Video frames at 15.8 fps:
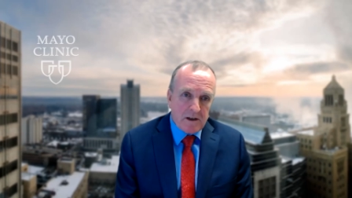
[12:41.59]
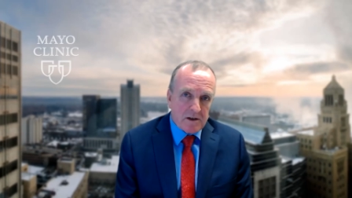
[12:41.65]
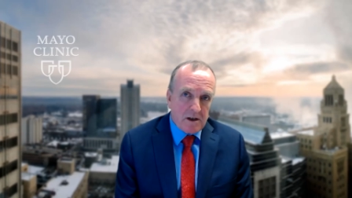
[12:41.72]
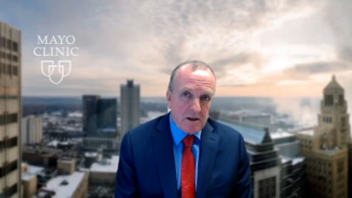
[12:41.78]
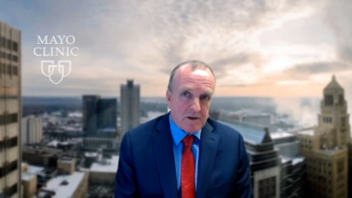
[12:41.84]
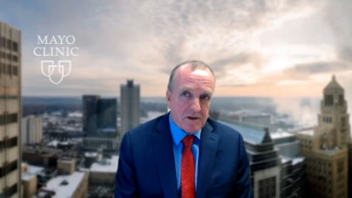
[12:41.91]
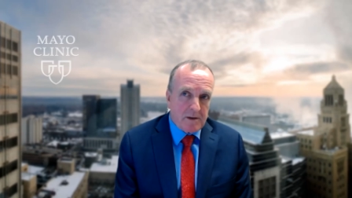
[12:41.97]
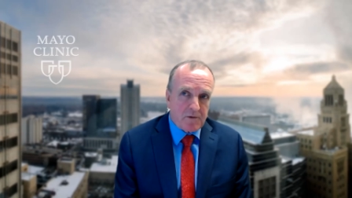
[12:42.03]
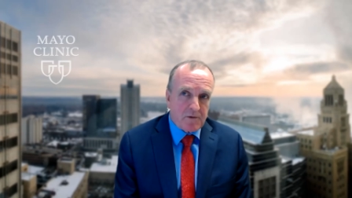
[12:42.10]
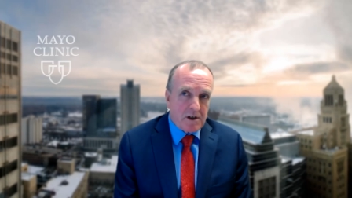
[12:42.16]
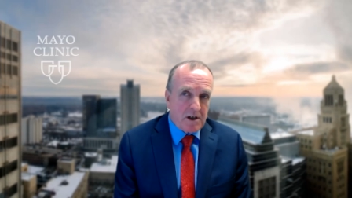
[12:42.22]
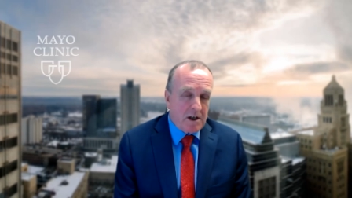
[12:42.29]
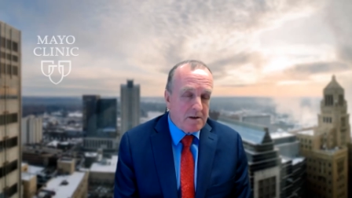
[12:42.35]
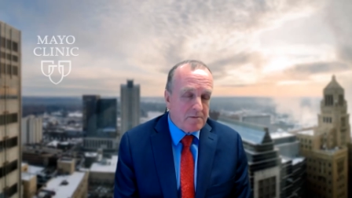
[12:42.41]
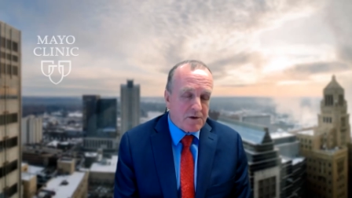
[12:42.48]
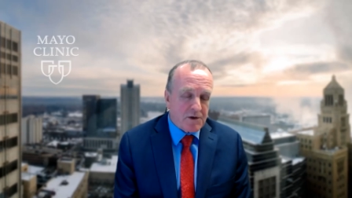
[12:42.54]
and
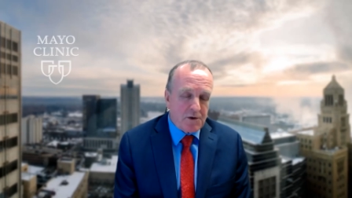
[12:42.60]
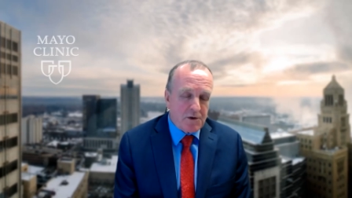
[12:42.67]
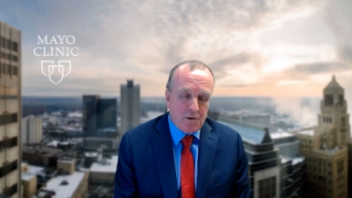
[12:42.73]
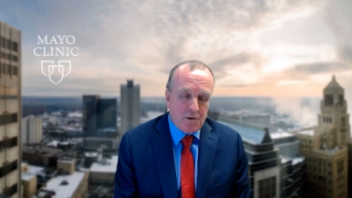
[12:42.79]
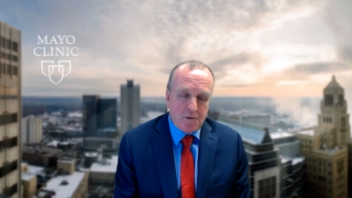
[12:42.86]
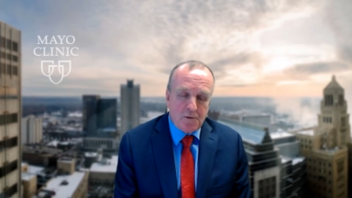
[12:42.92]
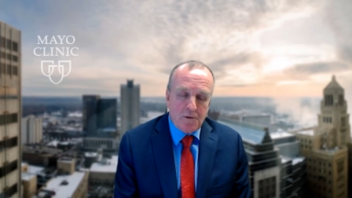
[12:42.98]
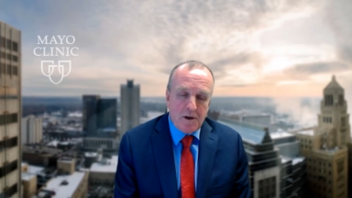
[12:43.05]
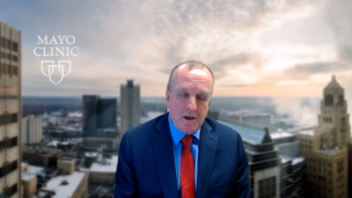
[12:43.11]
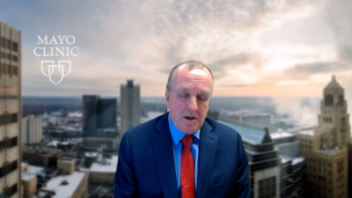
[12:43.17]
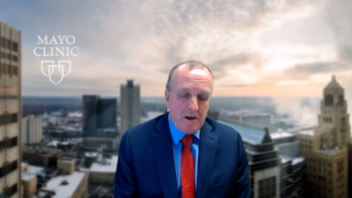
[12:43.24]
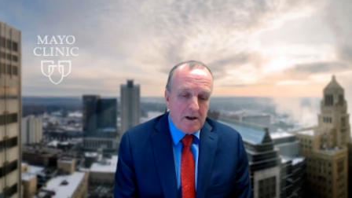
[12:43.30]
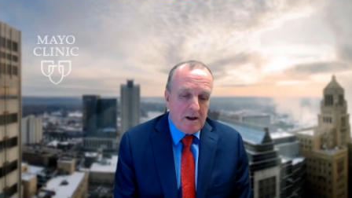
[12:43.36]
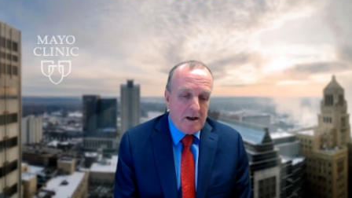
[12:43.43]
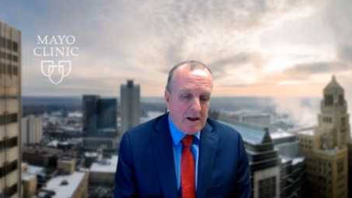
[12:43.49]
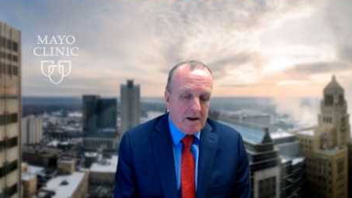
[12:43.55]
sometimes you
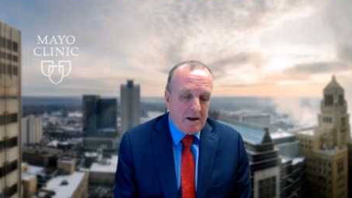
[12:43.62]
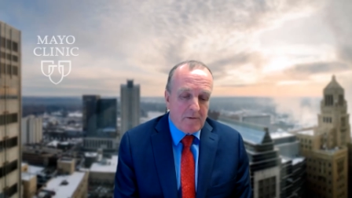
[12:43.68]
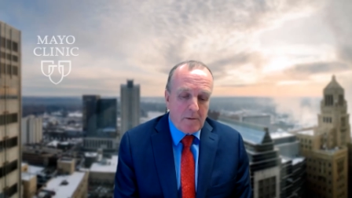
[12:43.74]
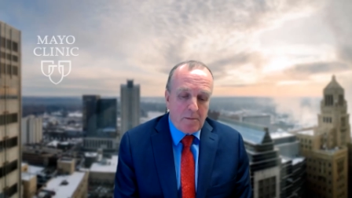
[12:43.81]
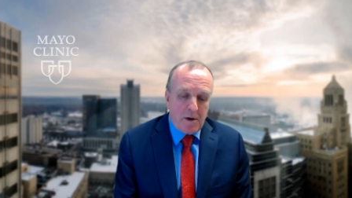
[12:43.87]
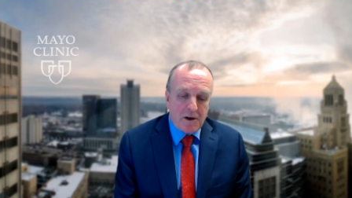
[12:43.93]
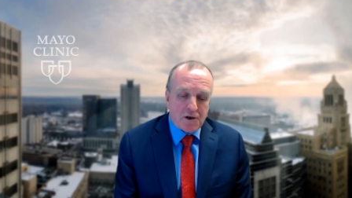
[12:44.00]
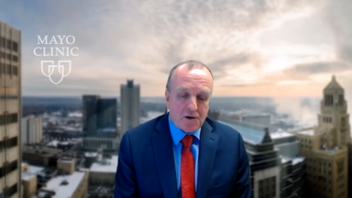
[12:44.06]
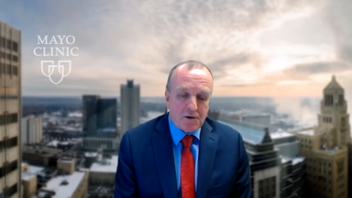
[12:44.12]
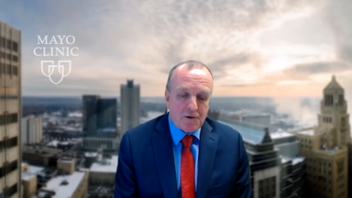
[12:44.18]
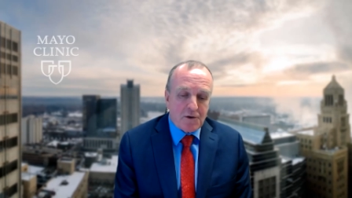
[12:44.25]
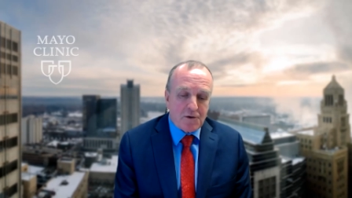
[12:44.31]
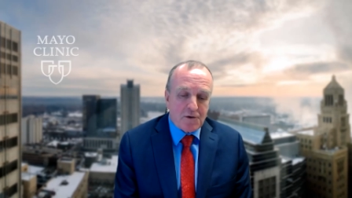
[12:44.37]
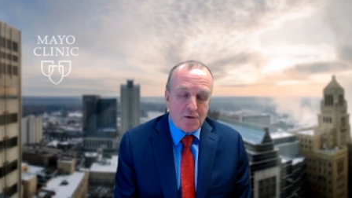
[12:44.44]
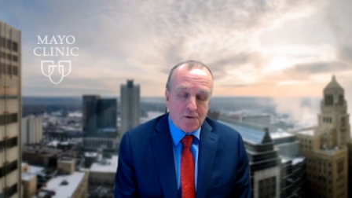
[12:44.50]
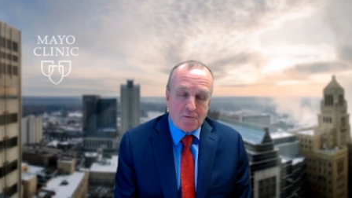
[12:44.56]
have a patient
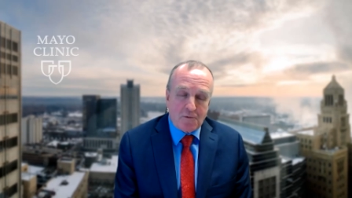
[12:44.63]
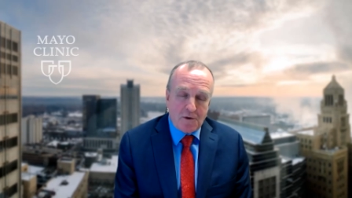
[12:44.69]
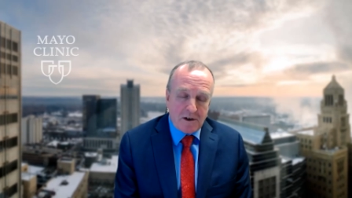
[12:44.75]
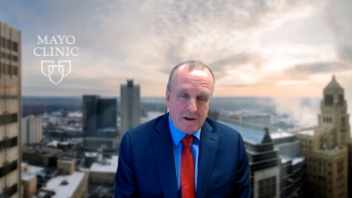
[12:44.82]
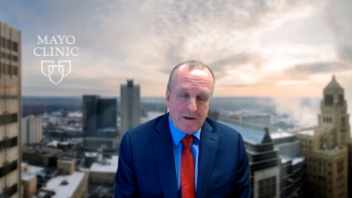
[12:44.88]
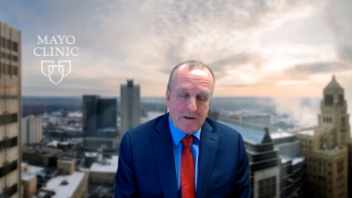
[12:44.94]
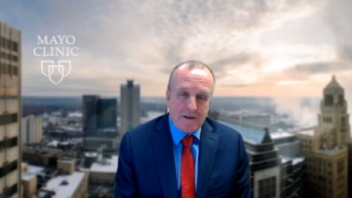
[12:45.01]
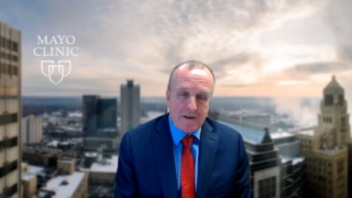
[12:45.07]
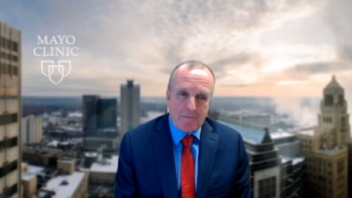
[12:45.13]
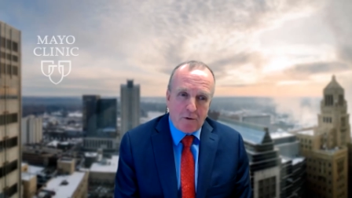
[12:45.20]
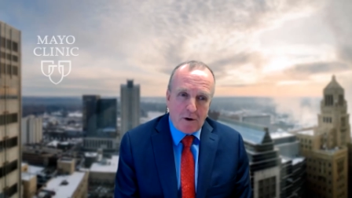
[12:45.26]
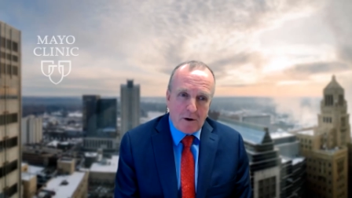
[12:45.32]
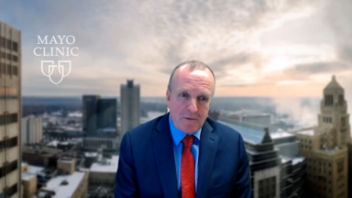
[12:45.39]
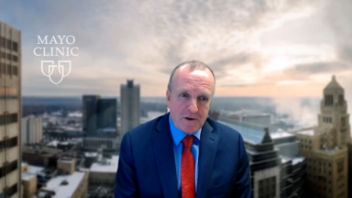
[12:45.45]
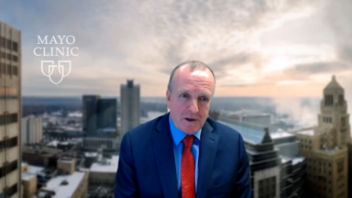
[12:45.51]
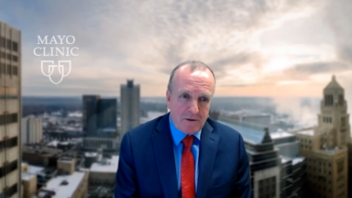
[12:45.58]
that you really think
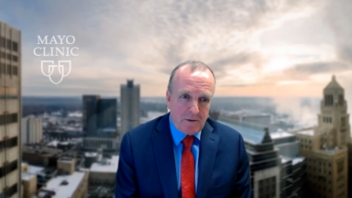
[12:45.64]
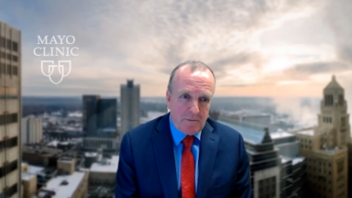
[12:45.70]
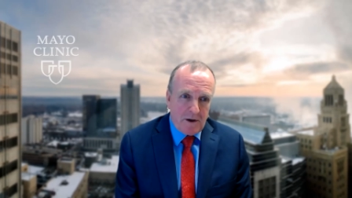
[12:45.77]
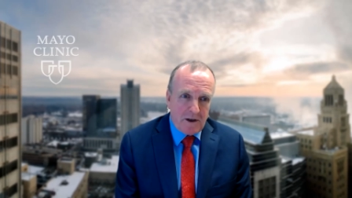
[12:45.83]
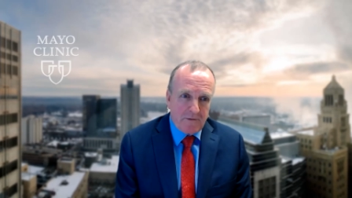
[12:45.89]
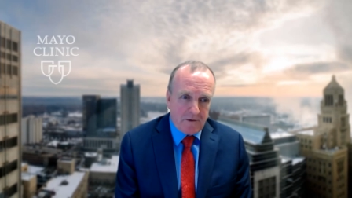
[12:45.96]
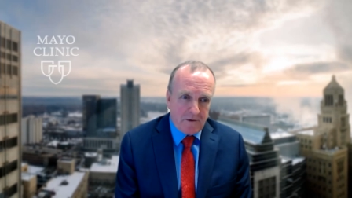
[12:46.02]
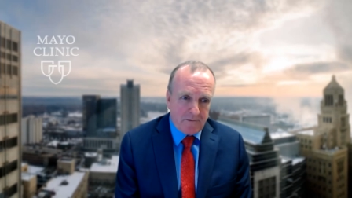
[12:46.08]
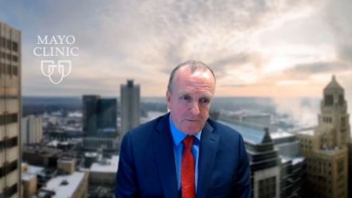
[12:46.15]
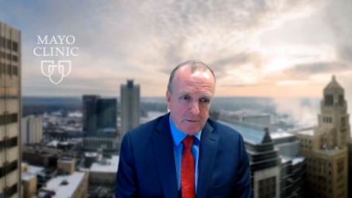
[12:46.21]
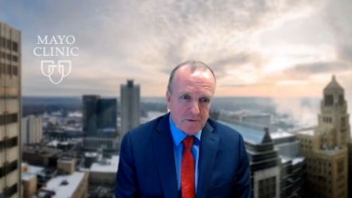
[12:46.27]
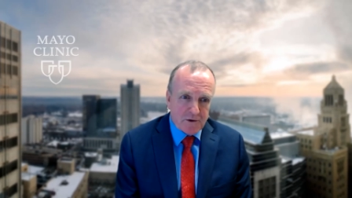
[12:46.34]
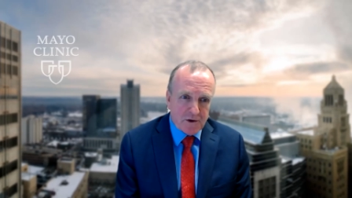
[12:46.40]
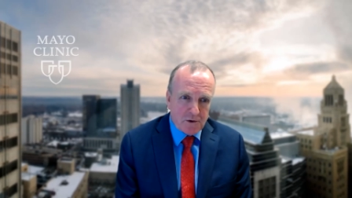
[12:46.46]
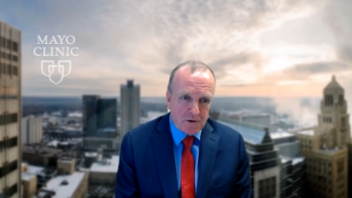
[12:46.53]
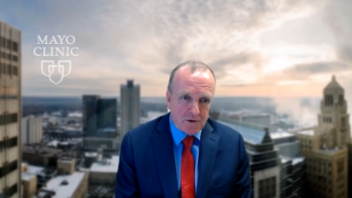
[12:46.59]
probably is going to benefit
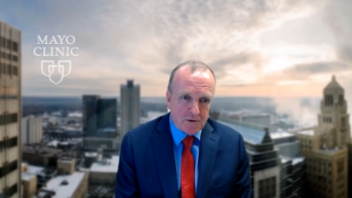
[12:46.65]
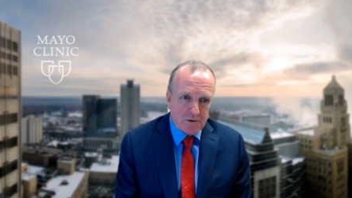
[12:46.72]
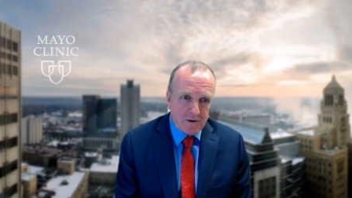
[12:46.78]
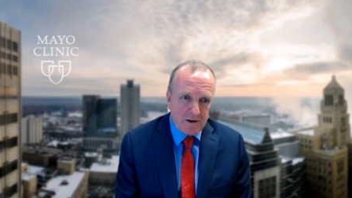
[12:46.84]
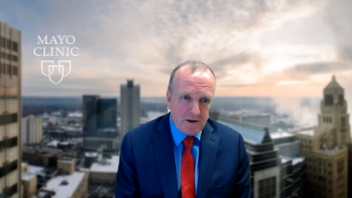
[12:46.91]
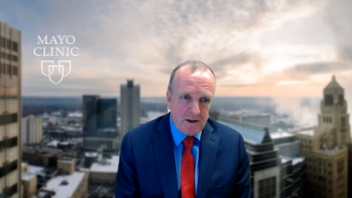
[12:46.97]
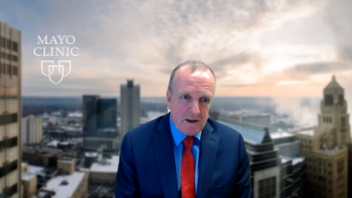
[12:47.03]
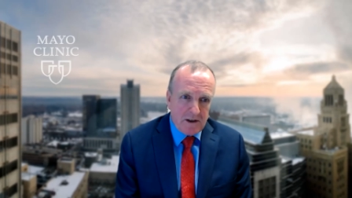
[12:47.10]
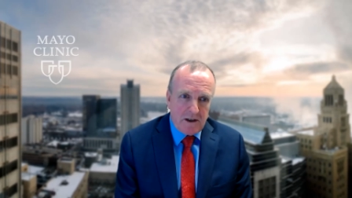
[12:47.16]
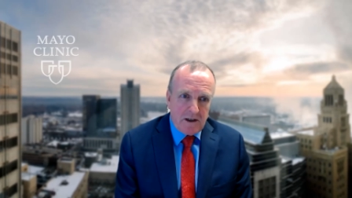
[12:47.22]
from surgery,